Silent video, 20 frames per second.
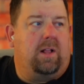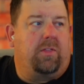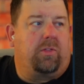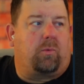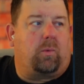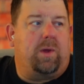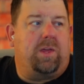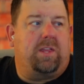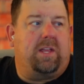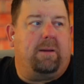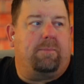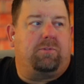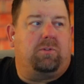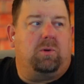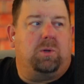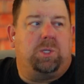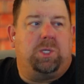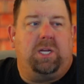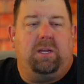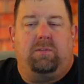3 steps to
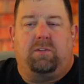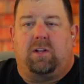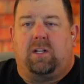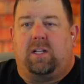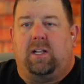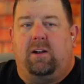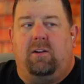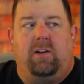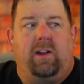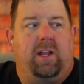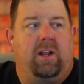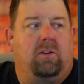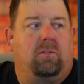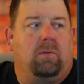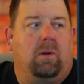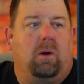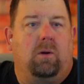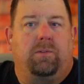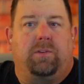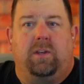achieve clarity and
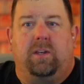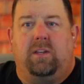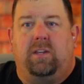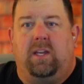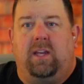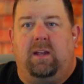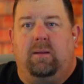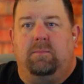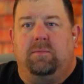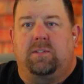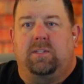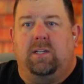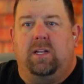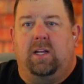growth in teams.